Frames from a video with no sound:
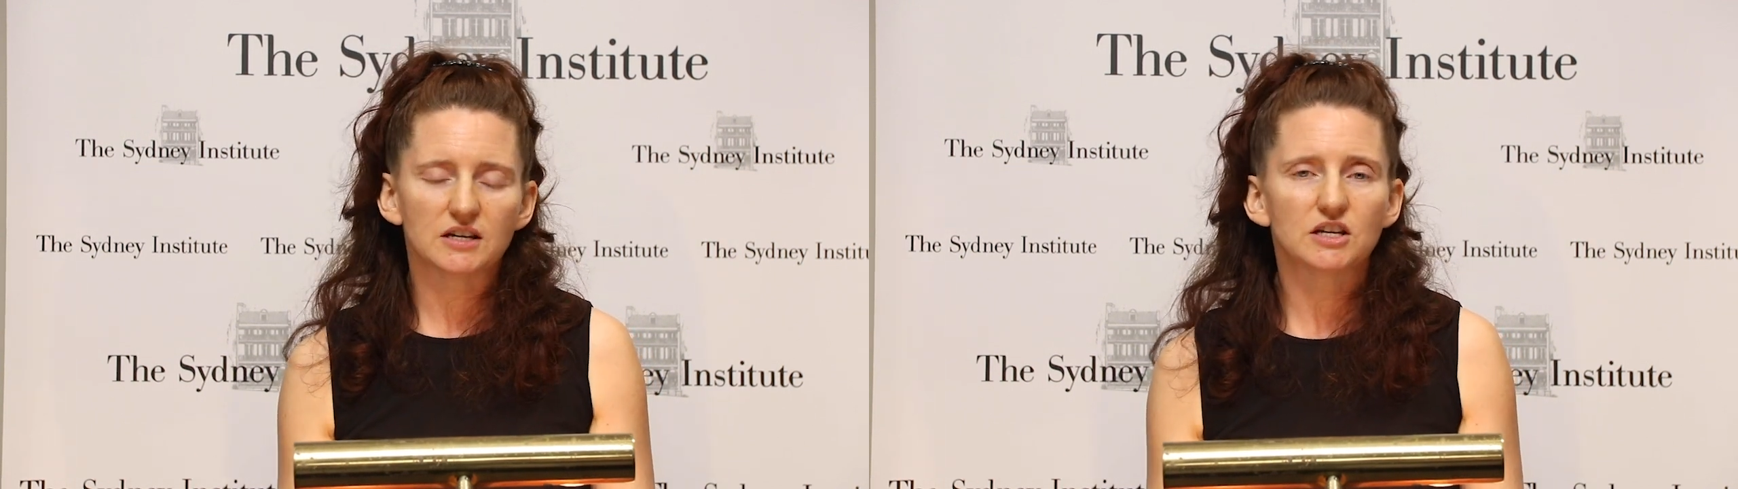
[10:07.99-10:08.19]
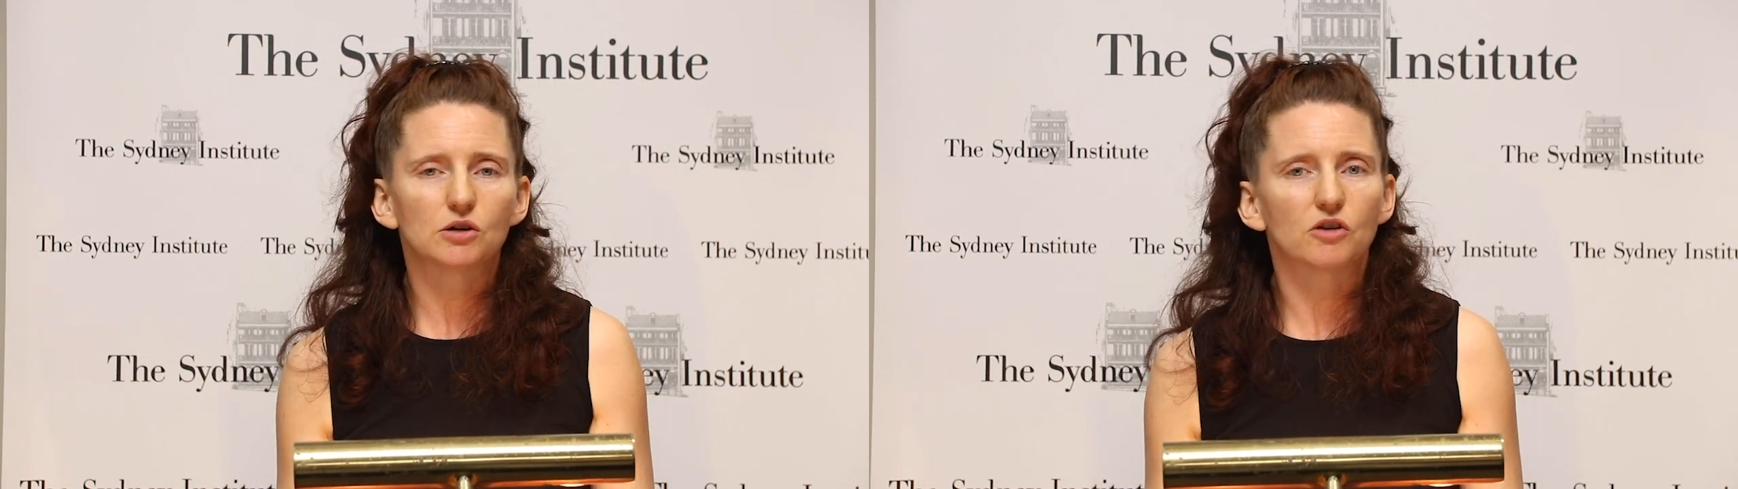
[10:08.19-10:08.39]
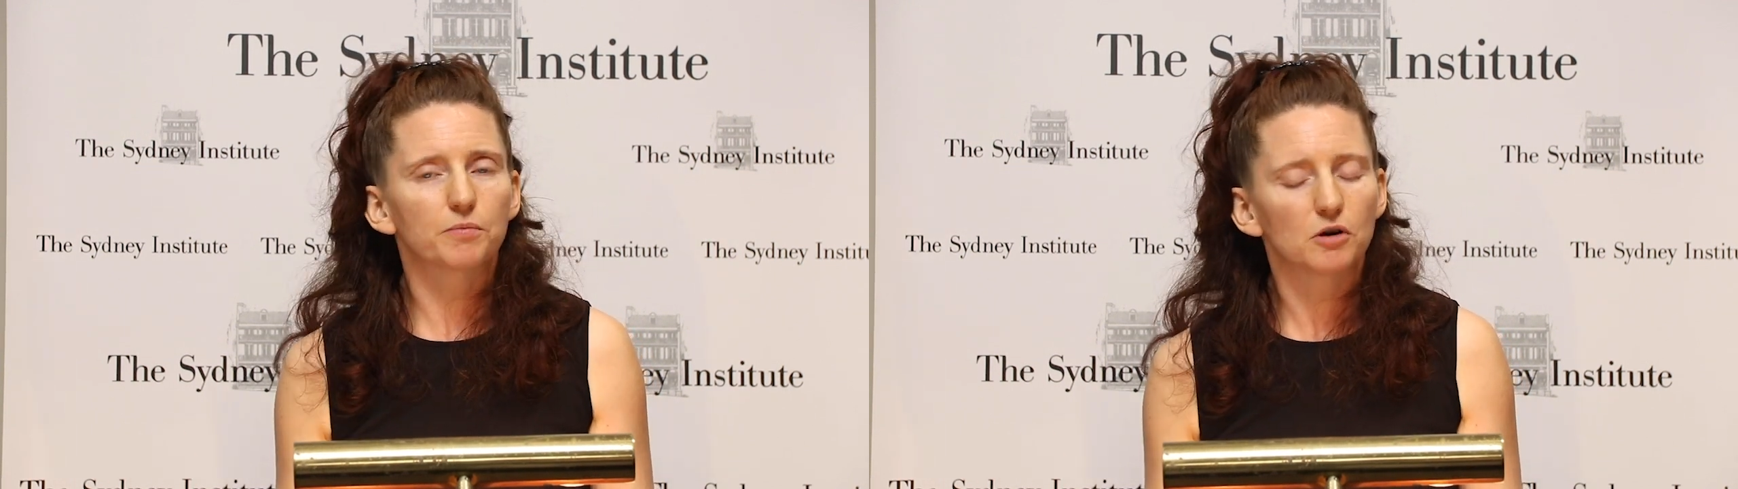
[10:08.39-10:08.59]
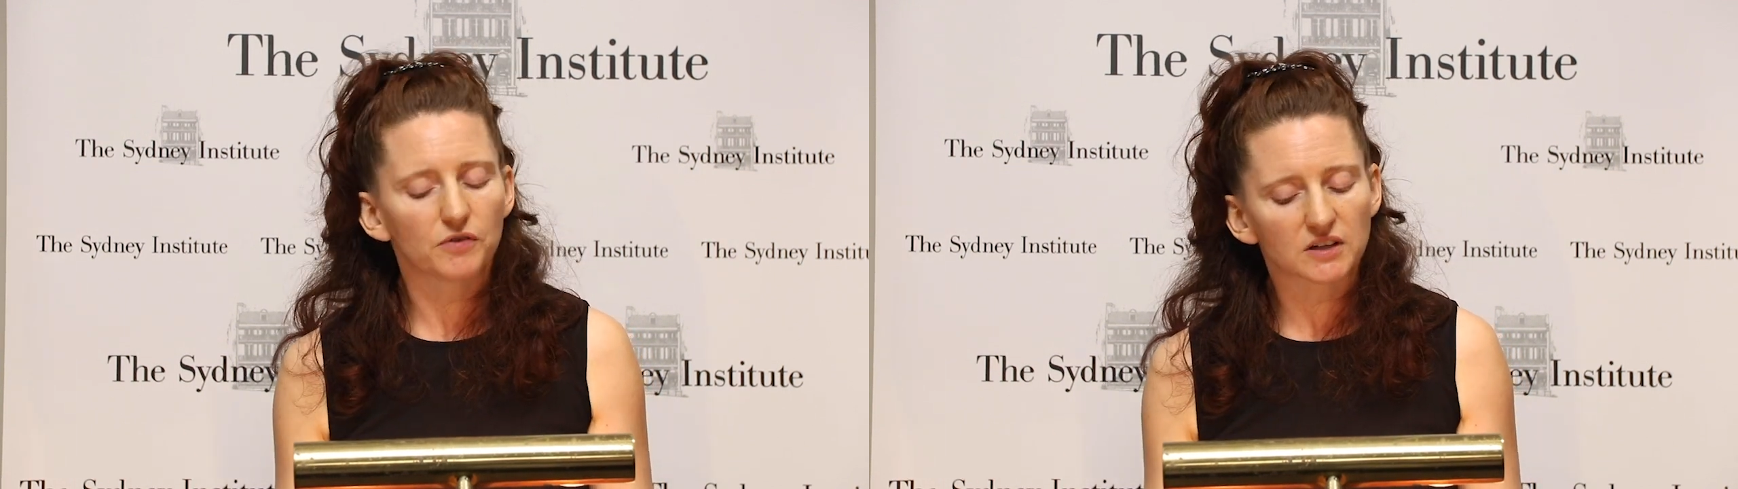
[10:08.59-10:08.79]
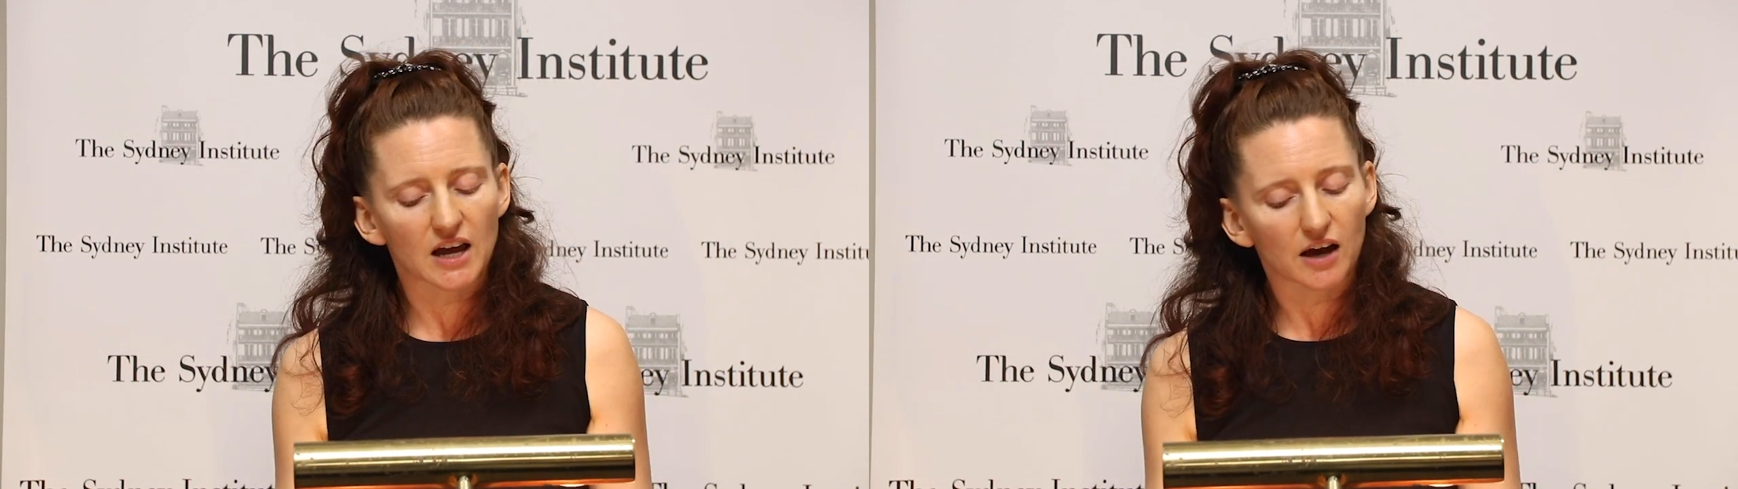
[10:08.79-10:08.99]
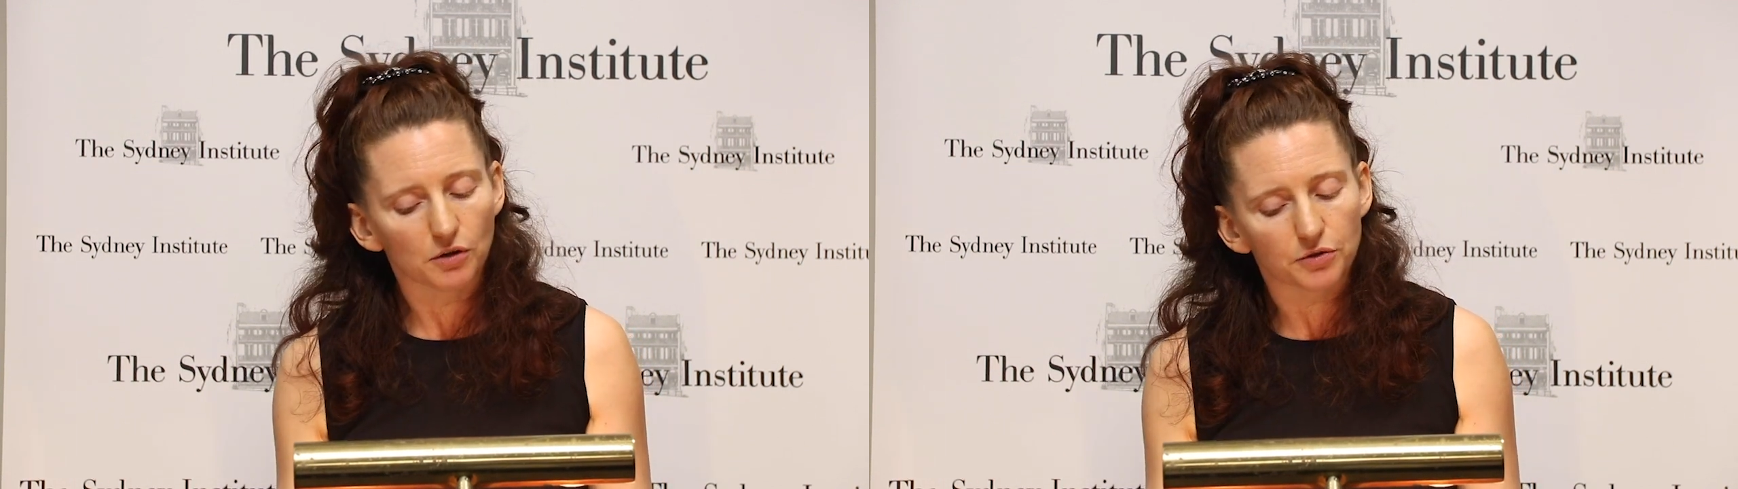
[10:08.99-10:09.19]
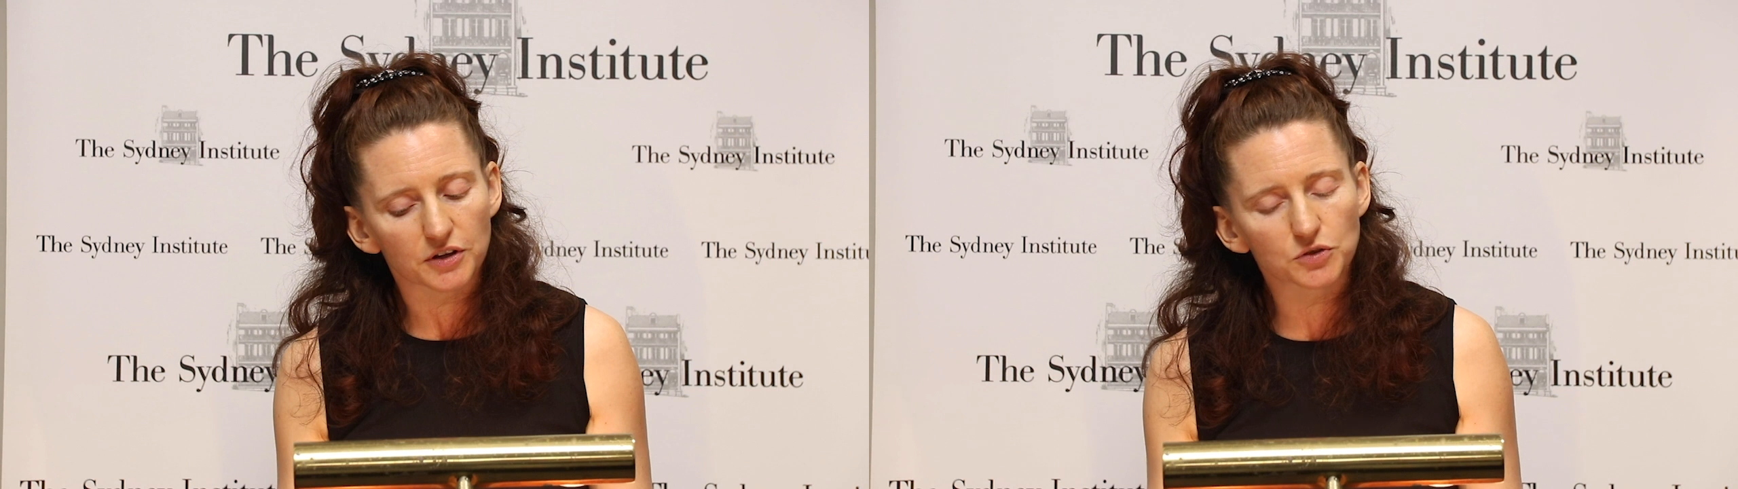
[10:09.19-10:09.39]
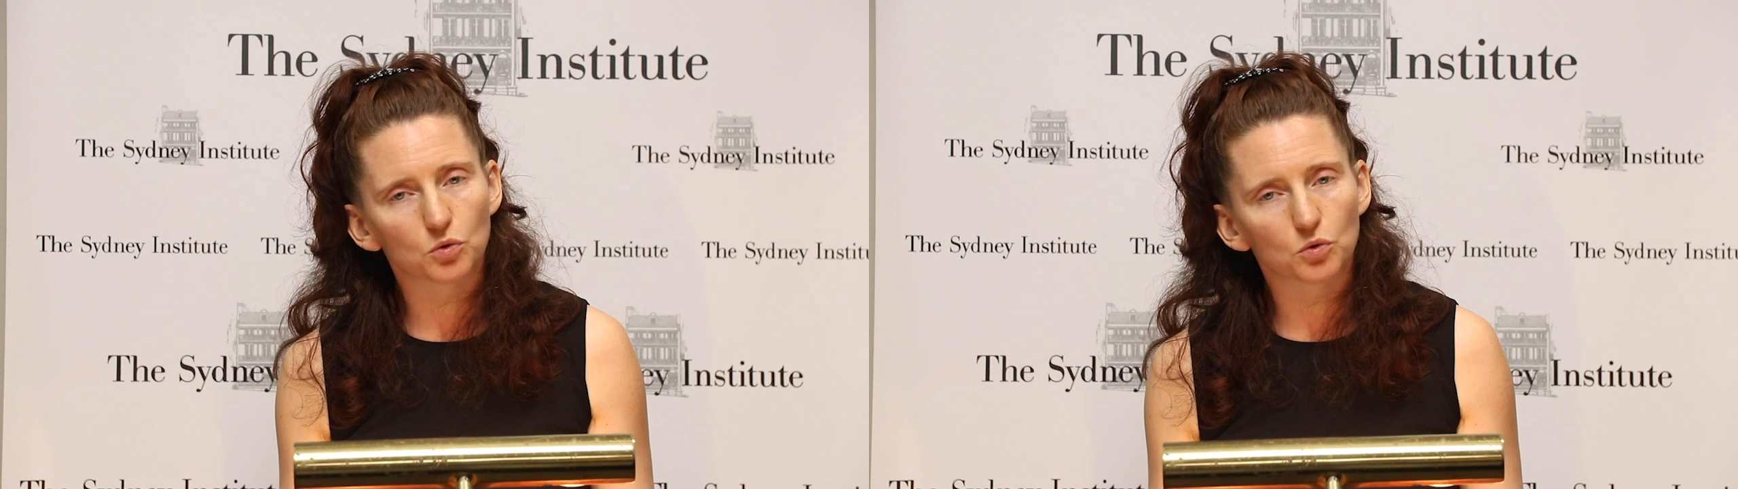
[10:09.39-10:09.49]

a year of perfect health is